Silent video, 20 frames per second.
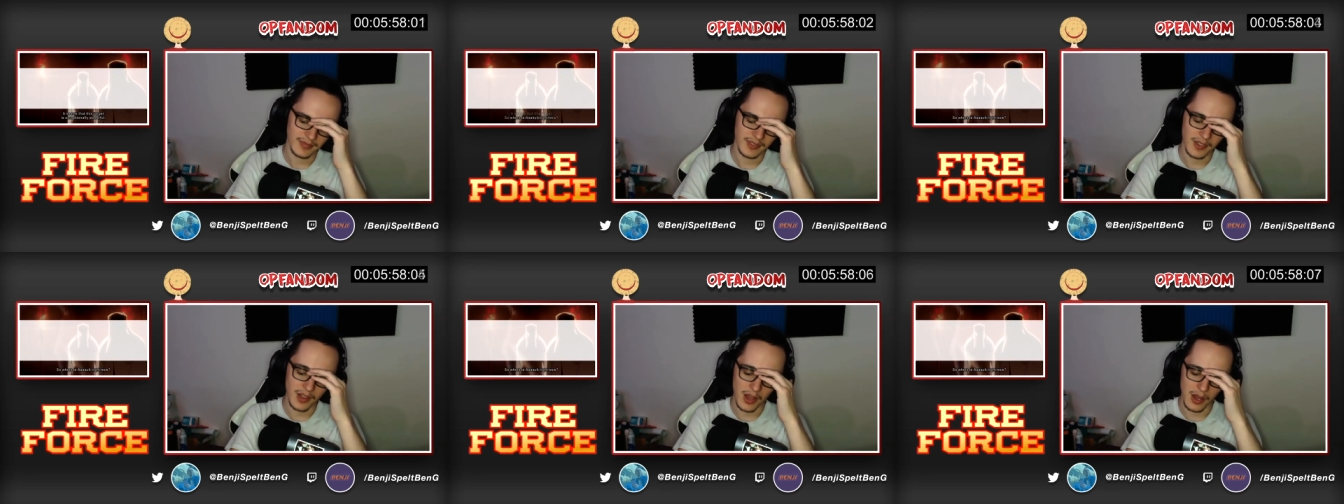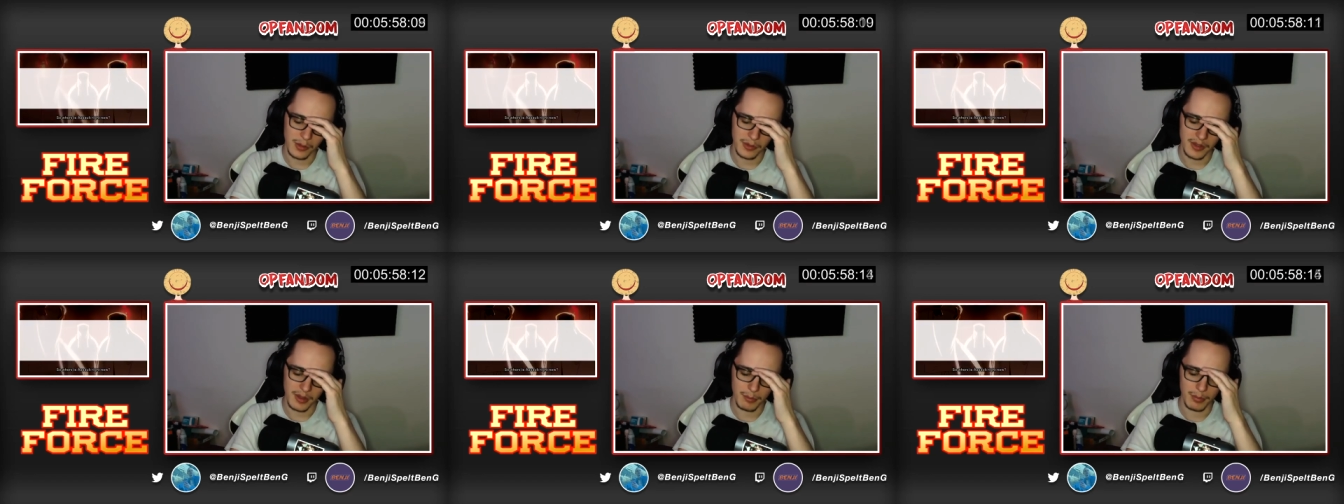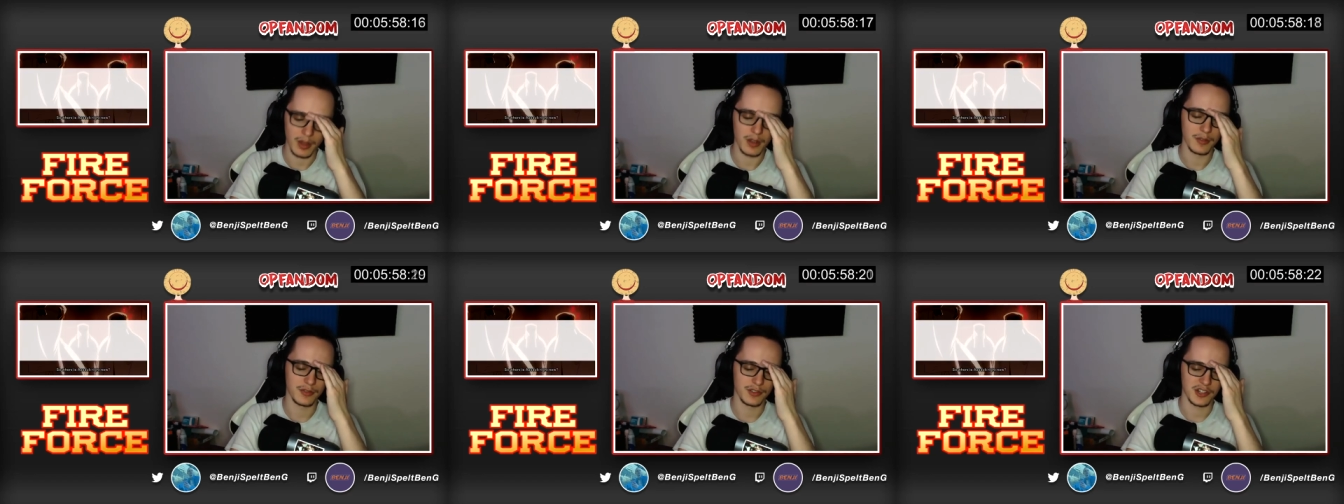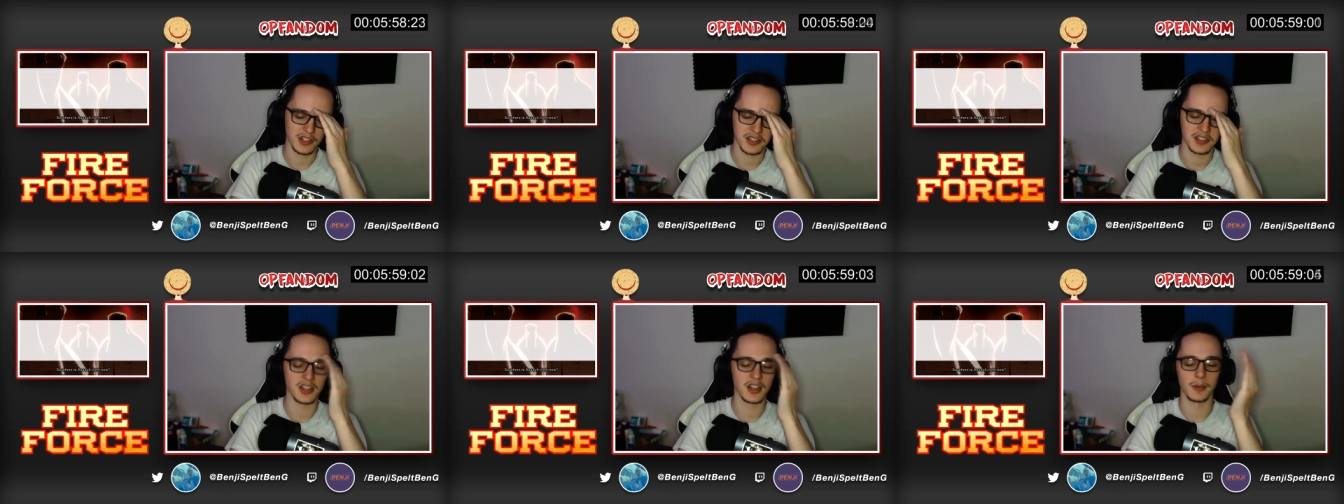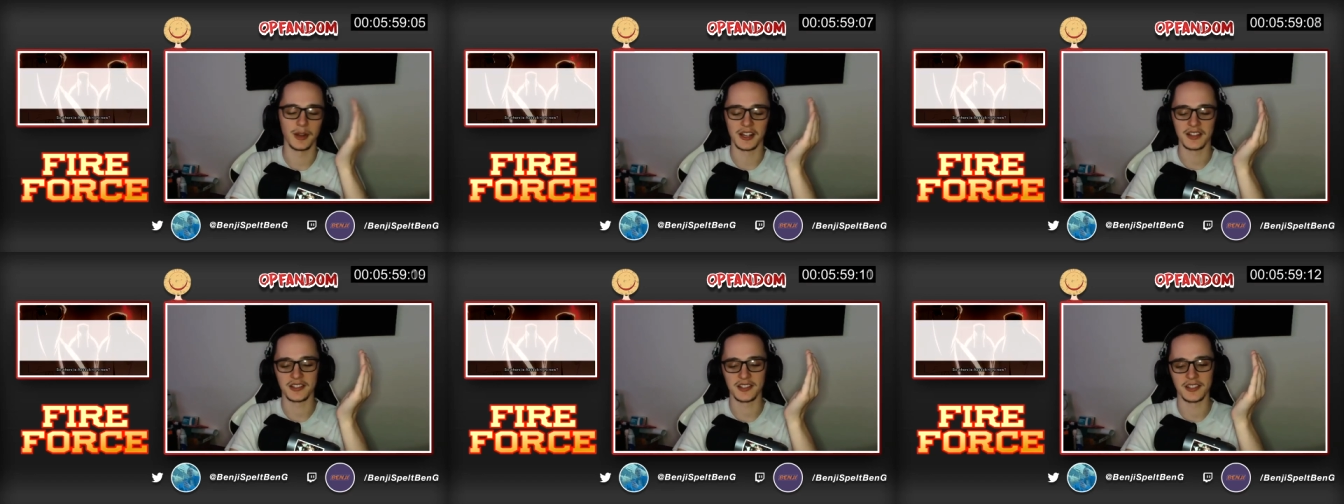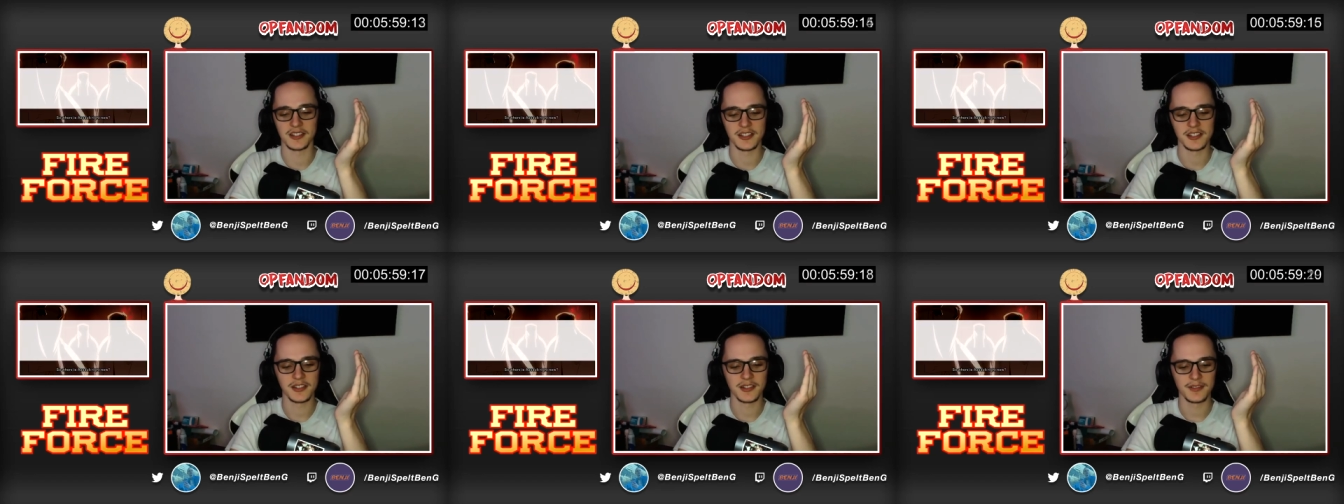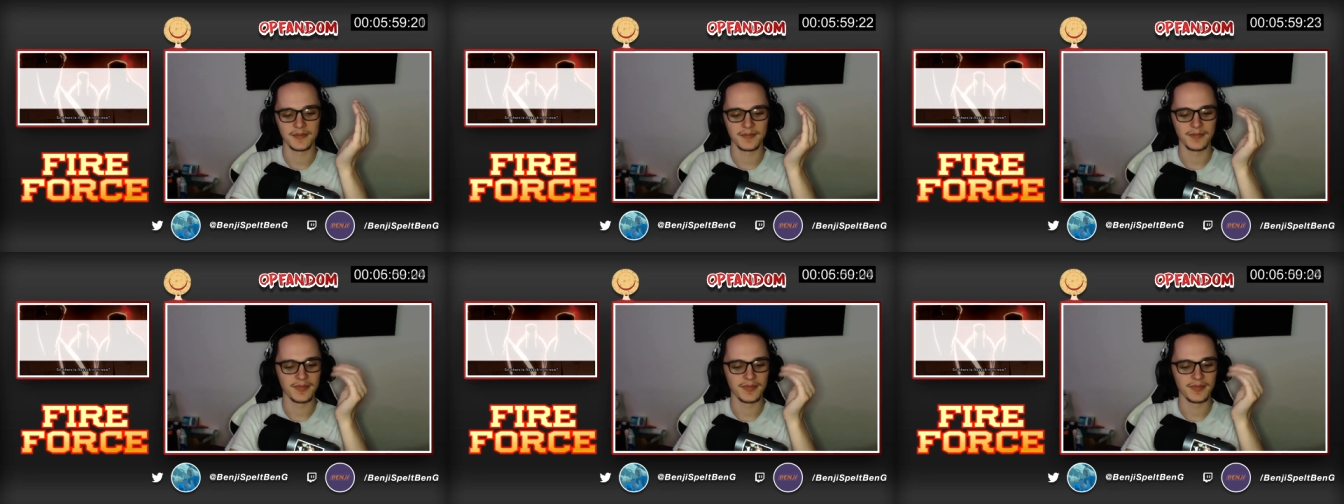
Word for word: No, they're both just dumbasses.